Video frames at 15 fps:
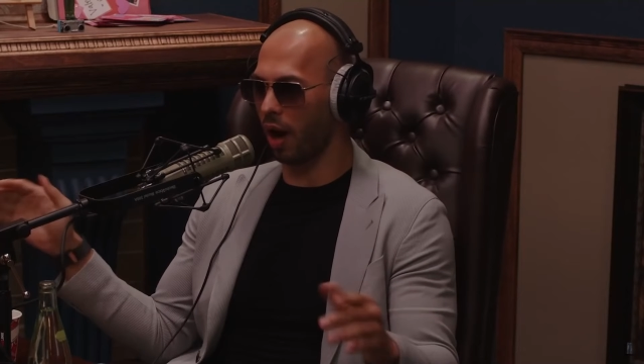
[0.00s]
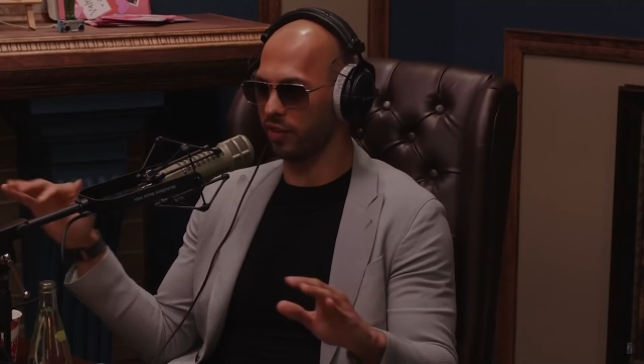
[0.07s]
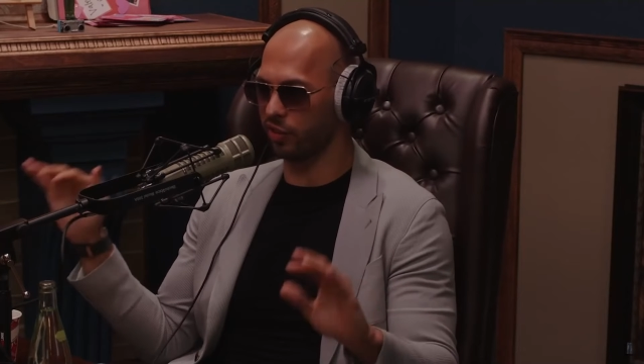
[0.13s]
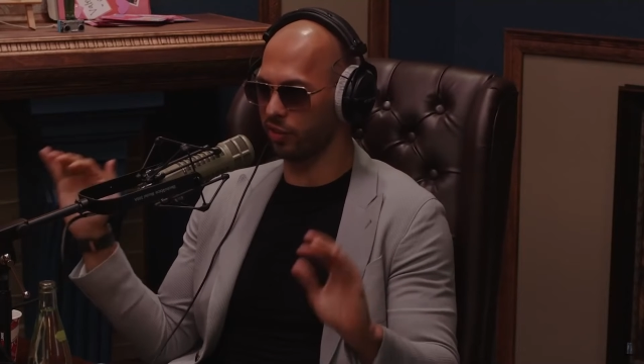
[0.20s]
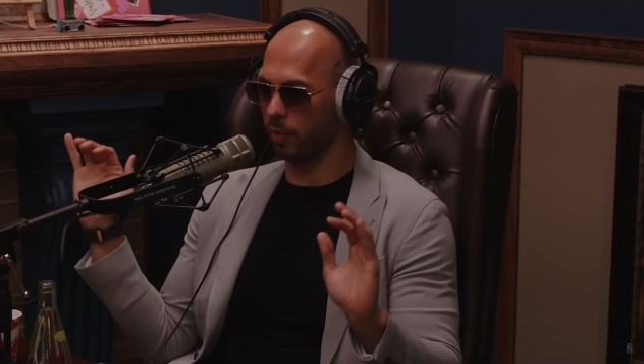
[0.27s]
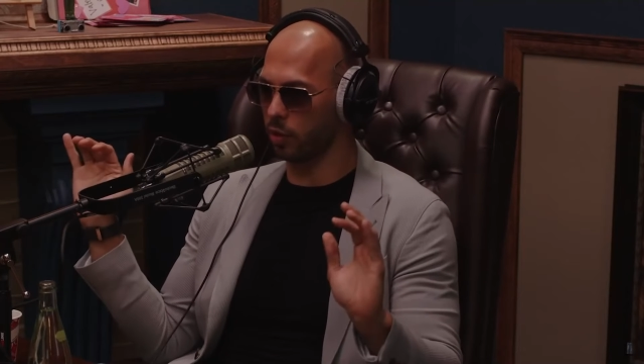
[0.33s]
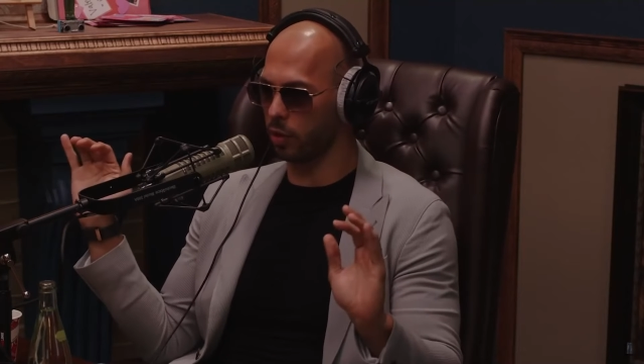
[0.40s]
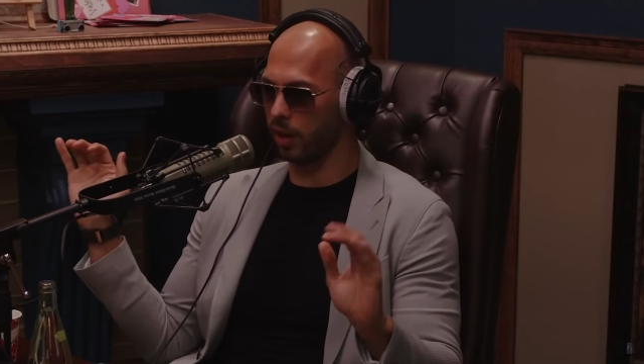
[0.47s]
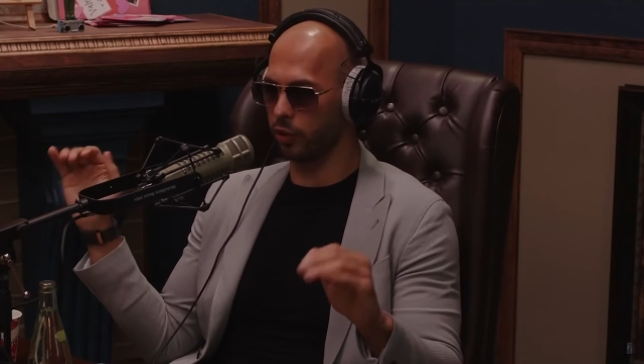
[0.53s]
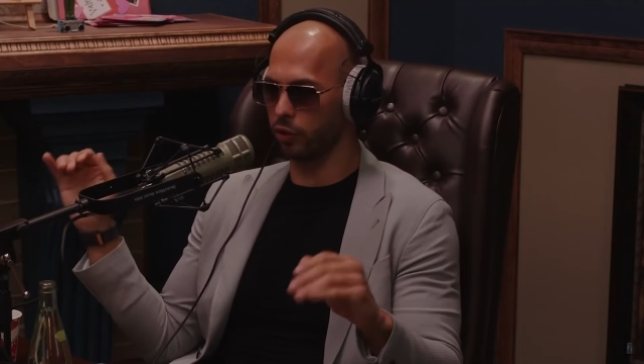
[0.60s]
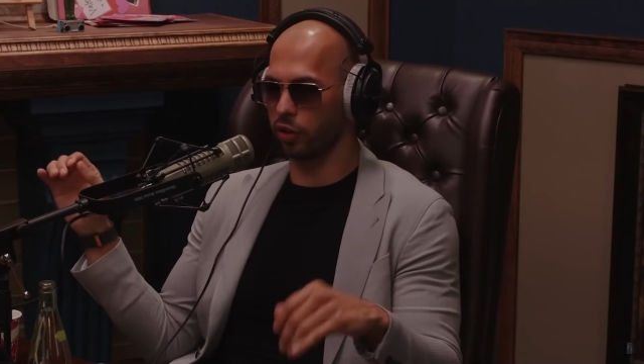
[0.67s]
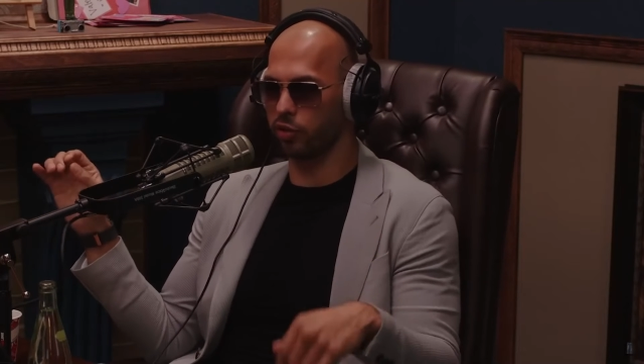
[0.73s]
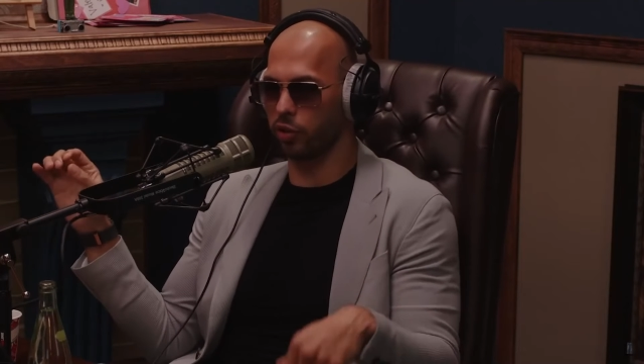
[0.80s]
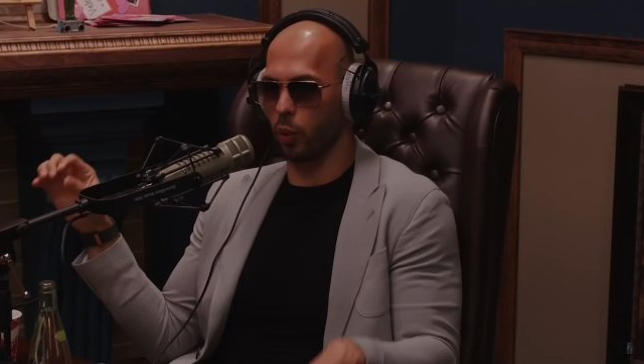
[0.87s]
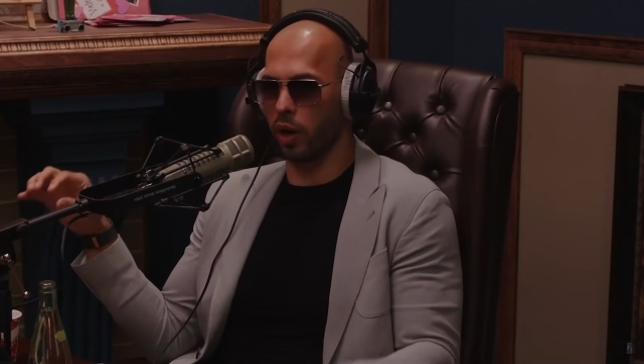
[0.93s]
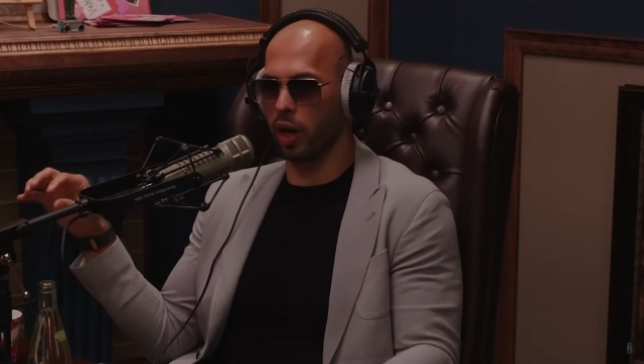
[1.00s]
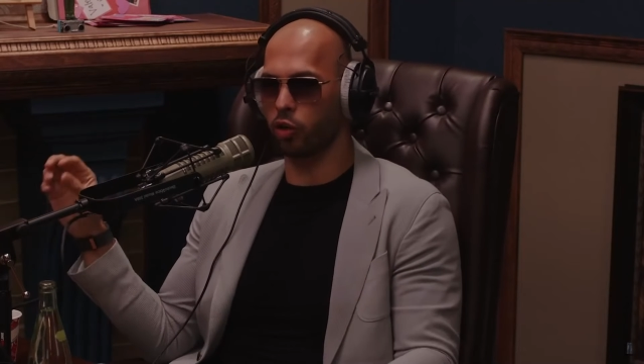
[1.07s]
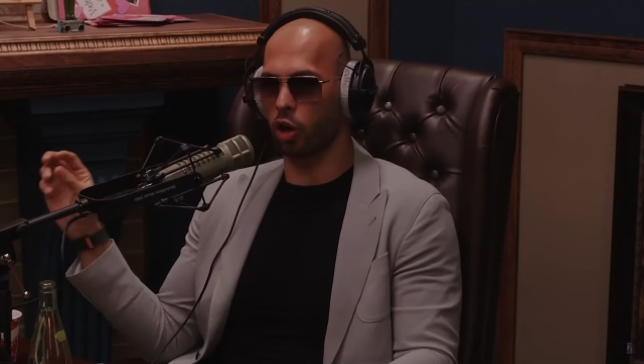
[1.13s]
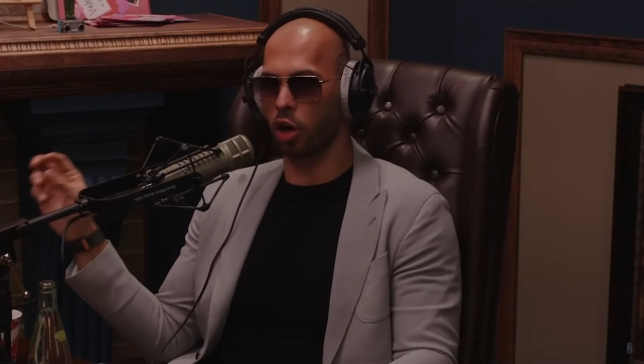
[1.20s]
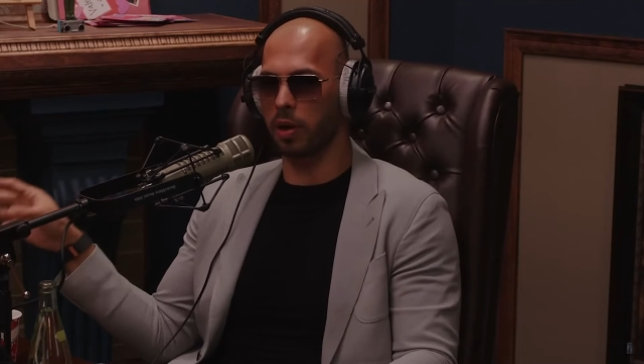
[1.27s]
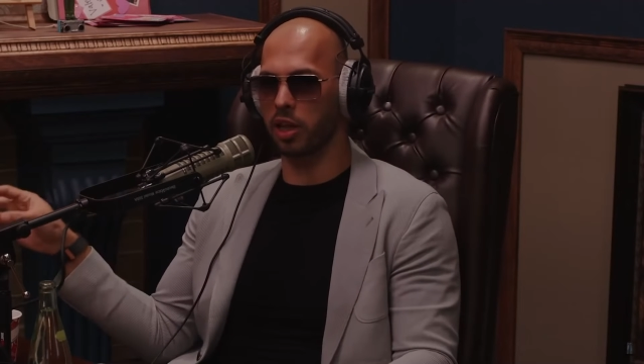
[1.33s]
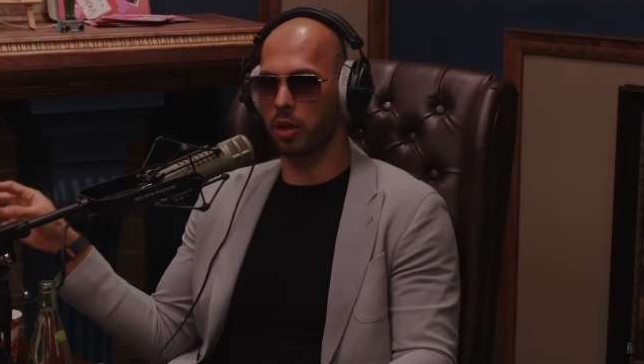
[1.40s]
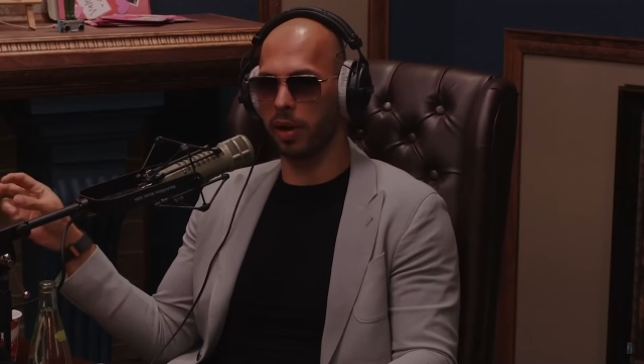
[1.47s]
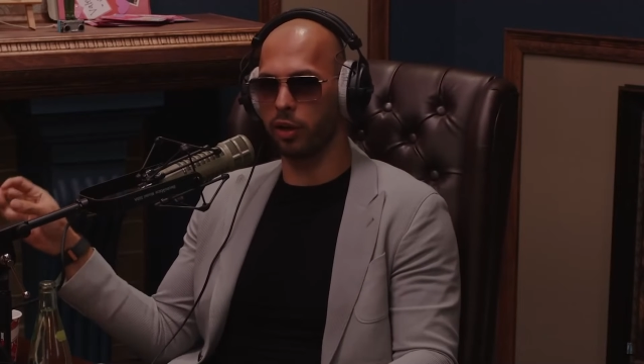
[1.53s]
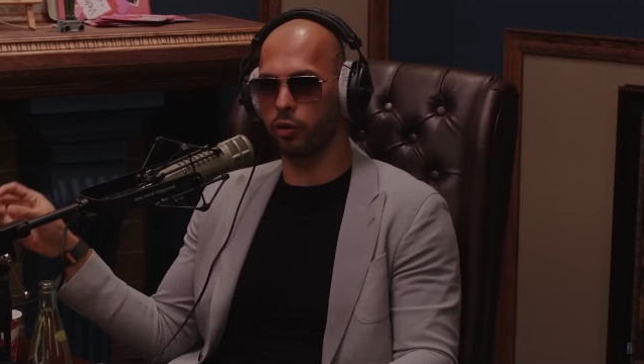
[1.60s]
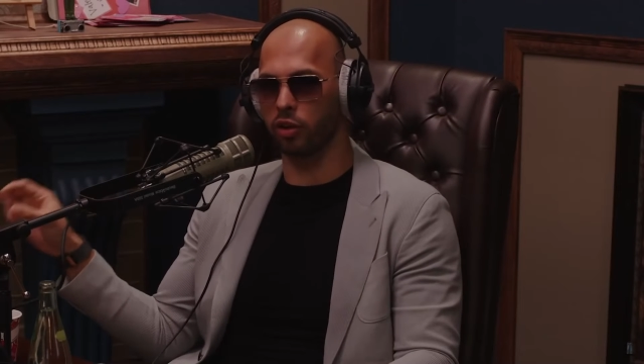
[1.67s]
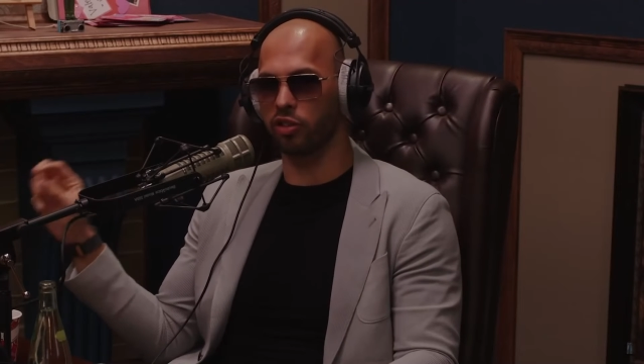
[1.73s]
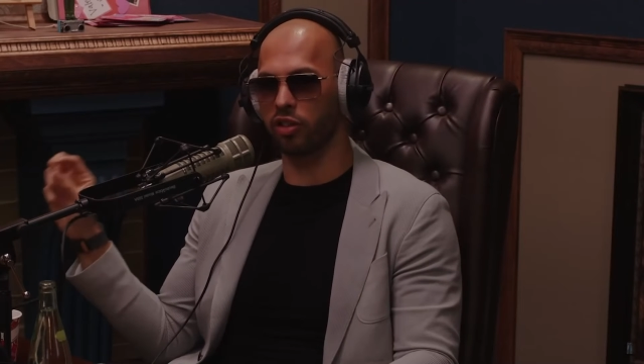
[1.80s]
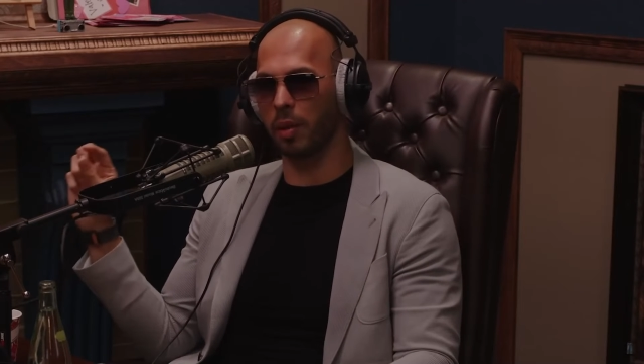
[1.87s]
I've escaped the matrix. And when I talk about the matrix,